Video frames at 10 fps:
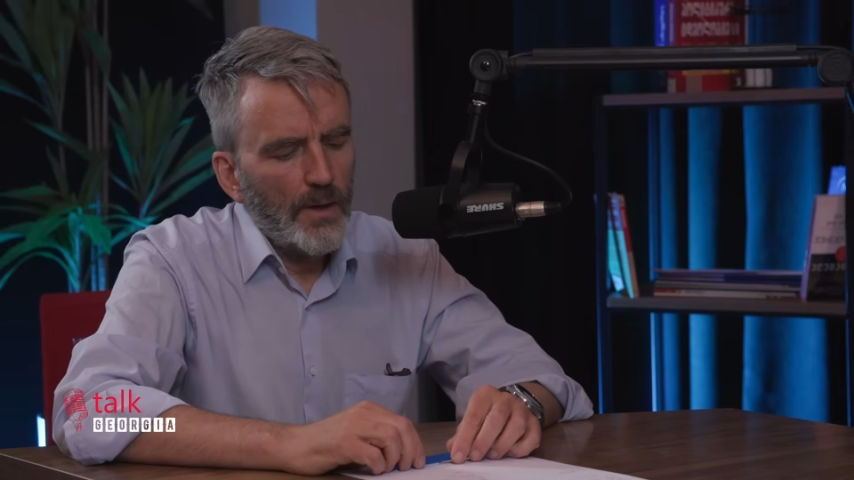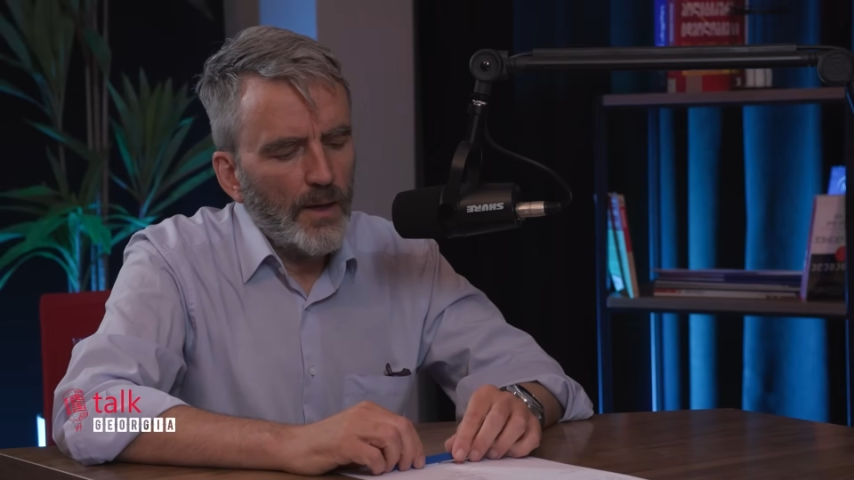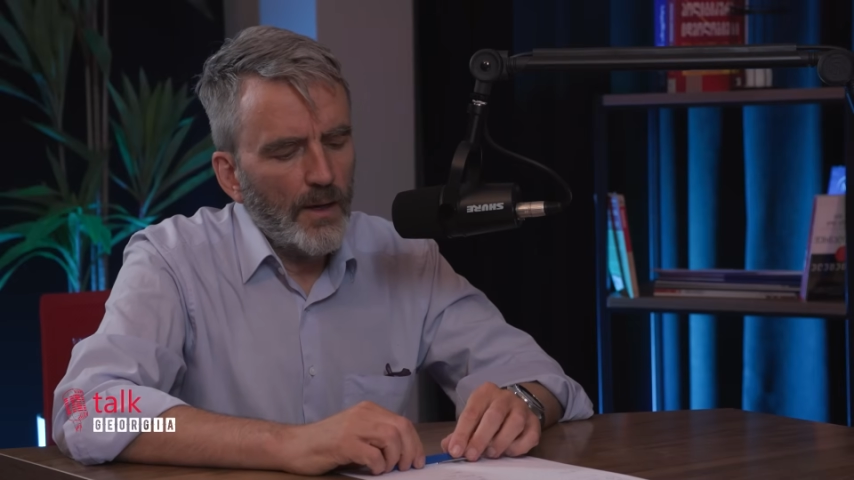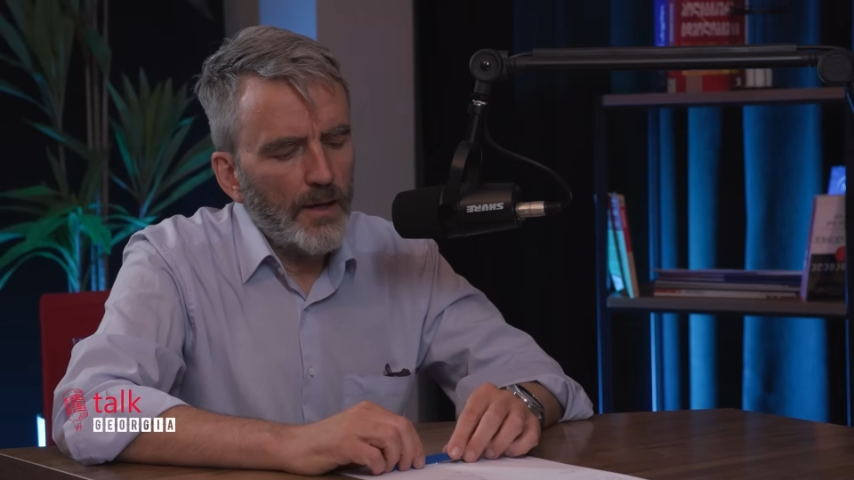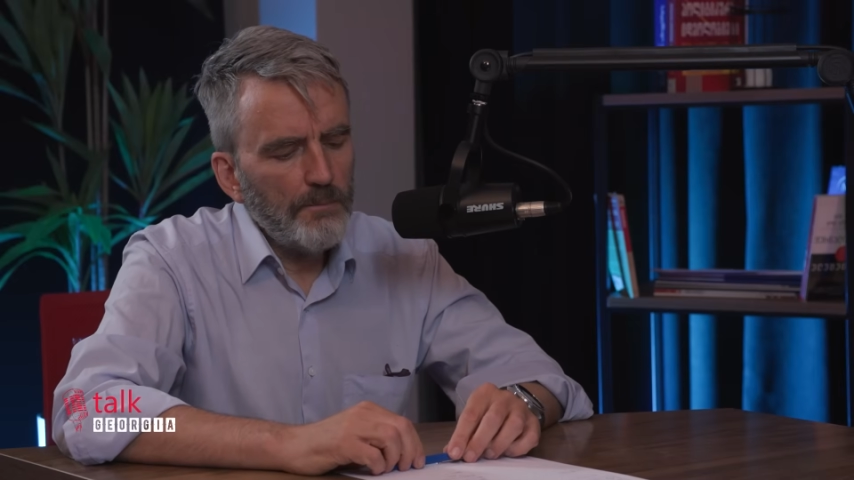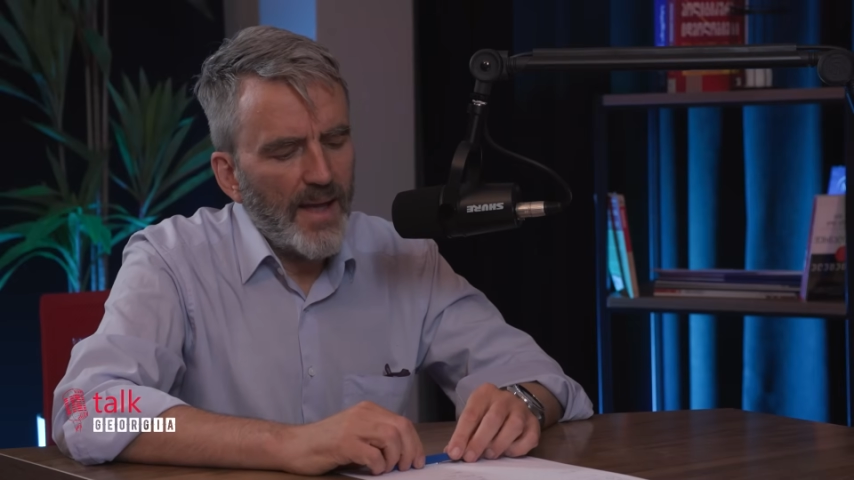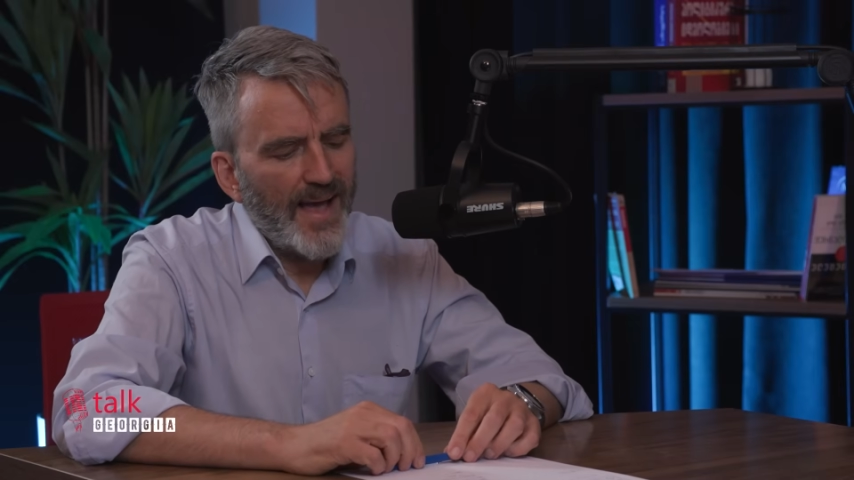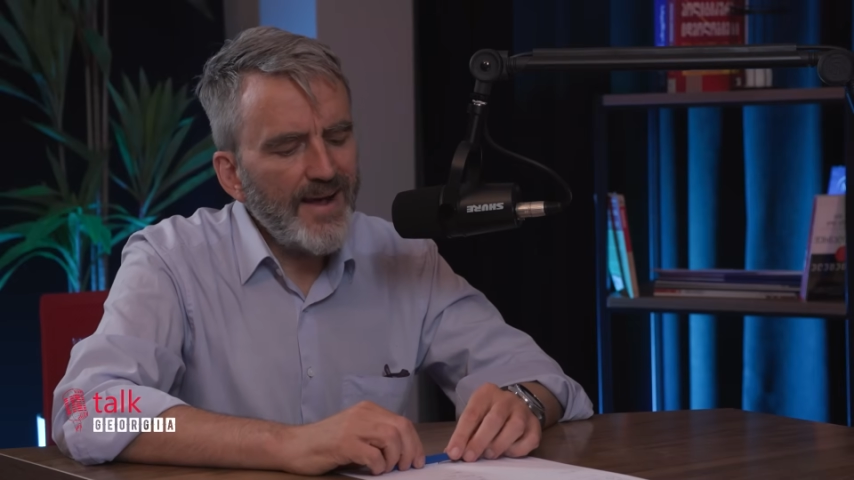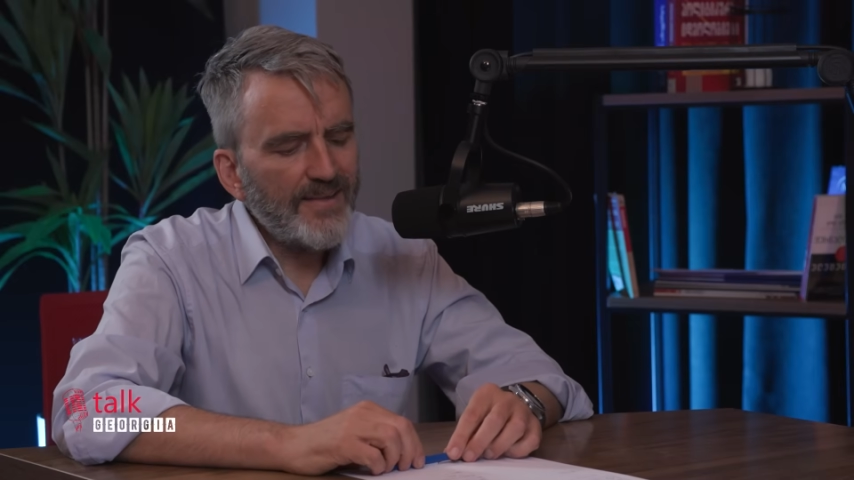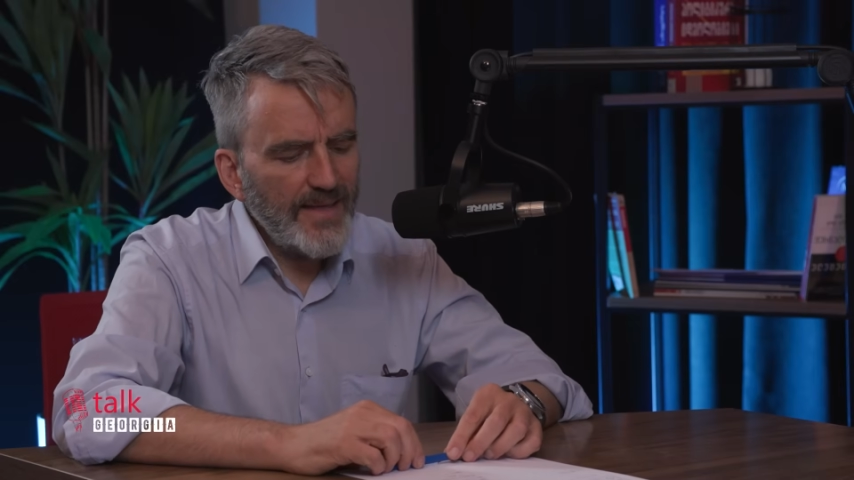
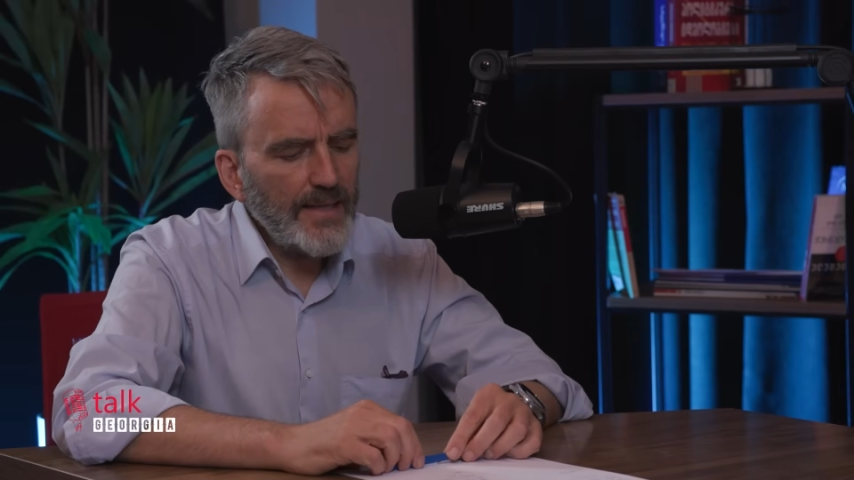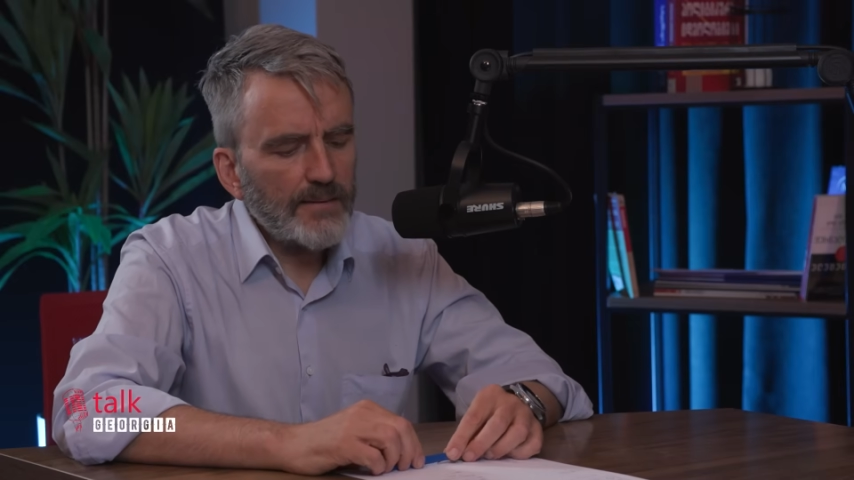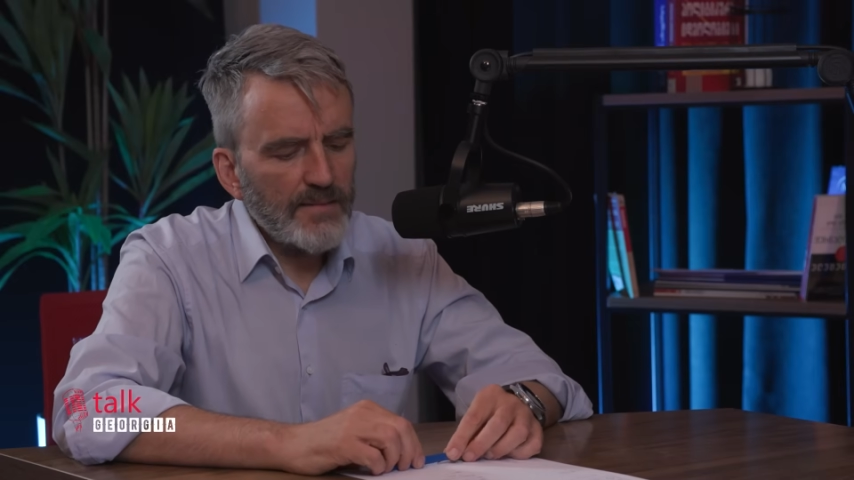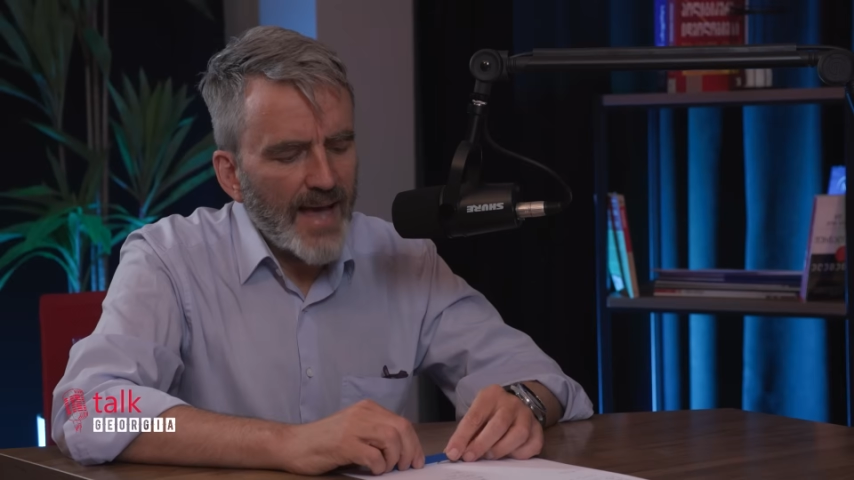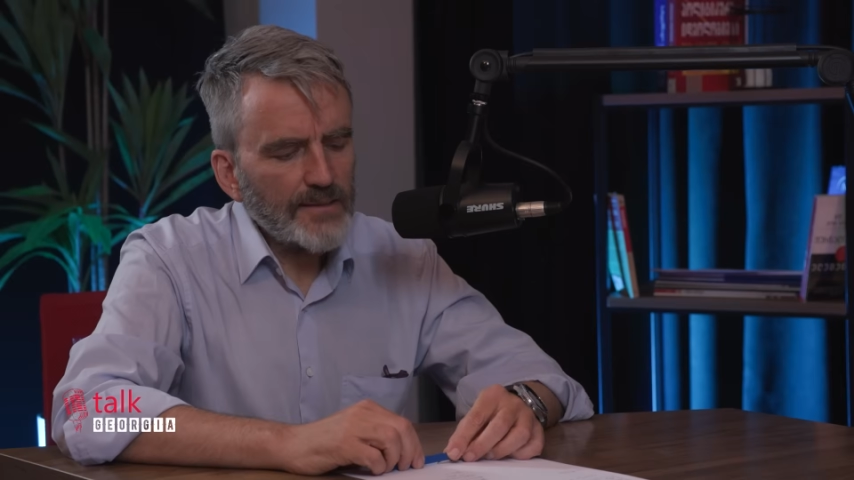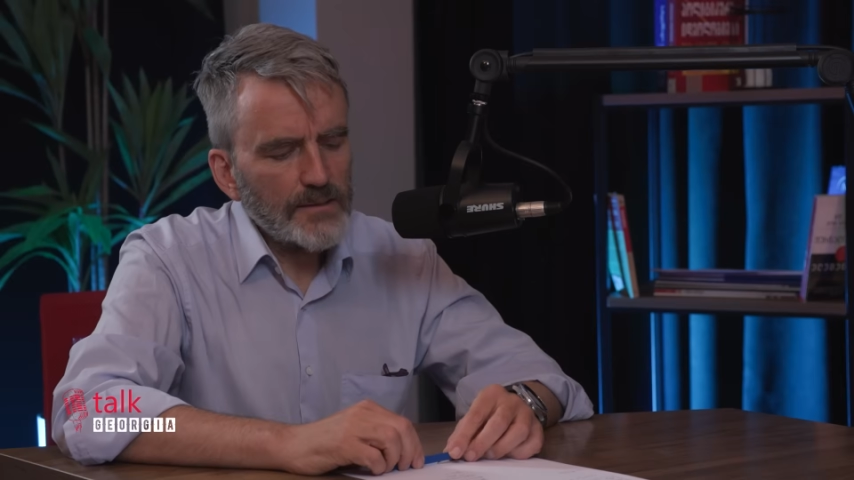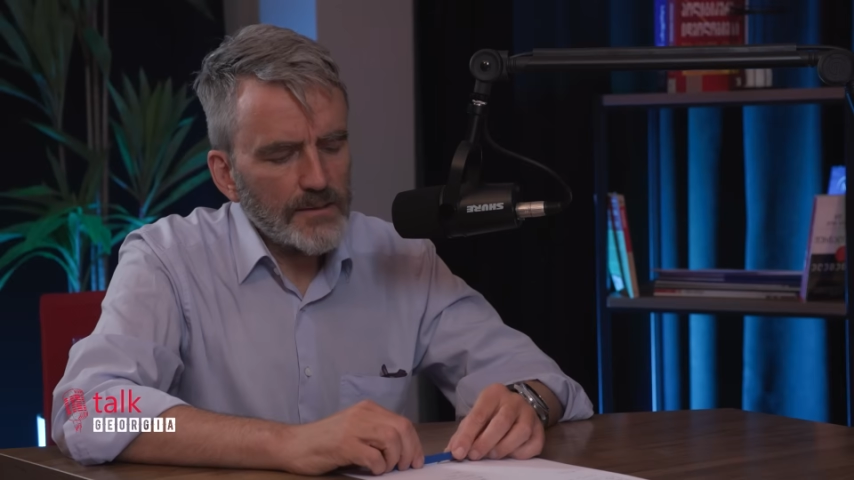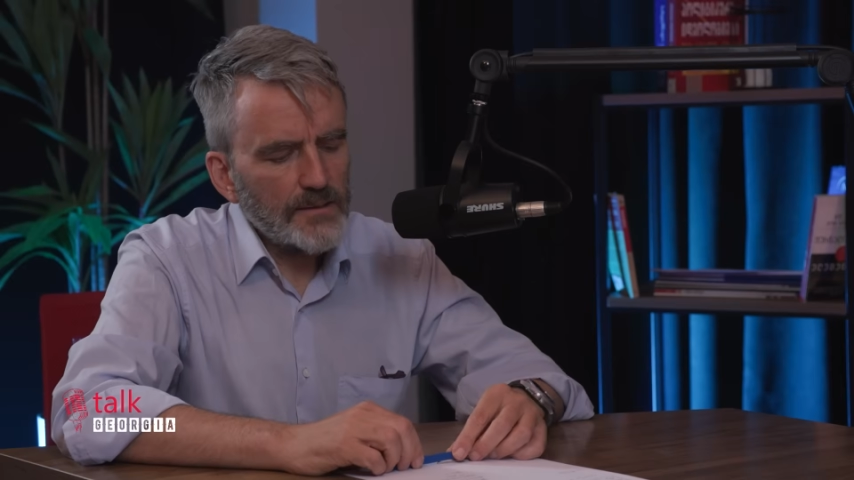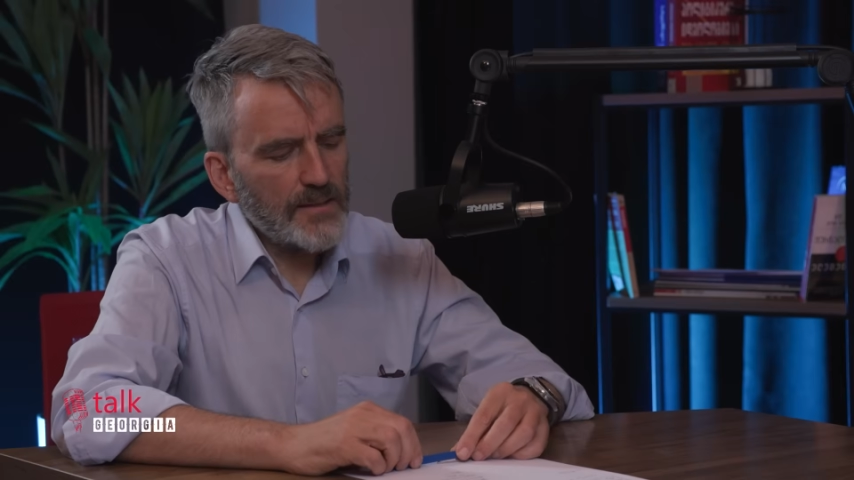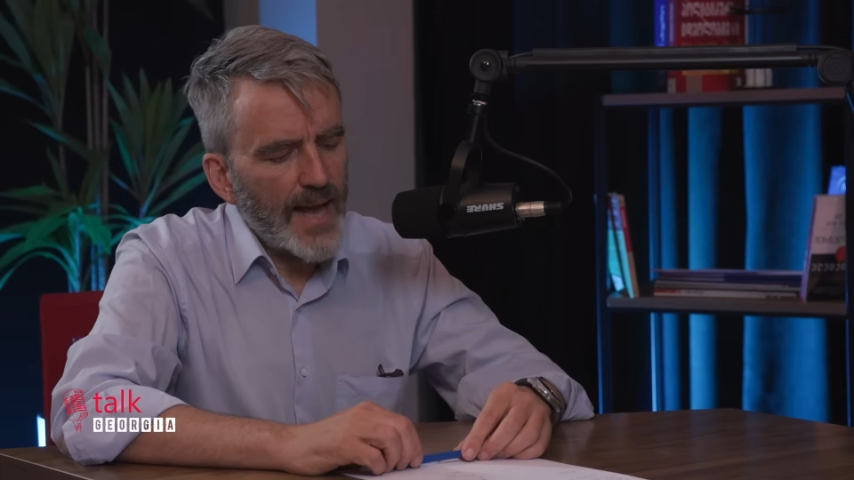And I think
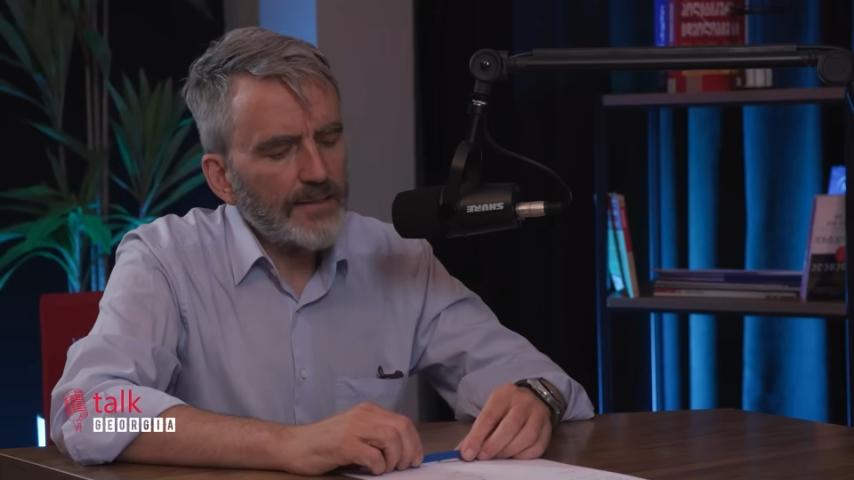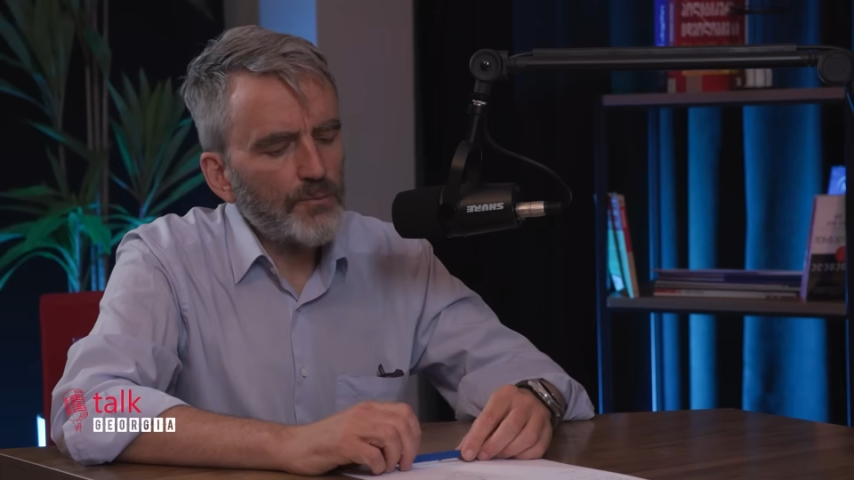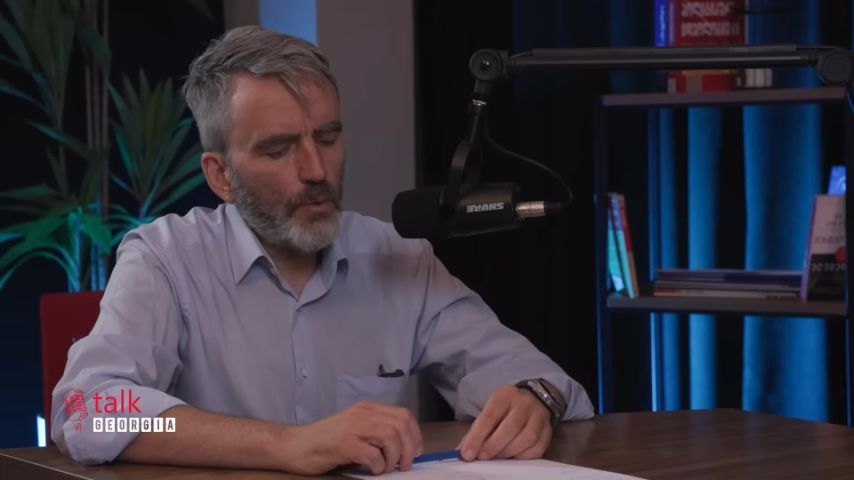that's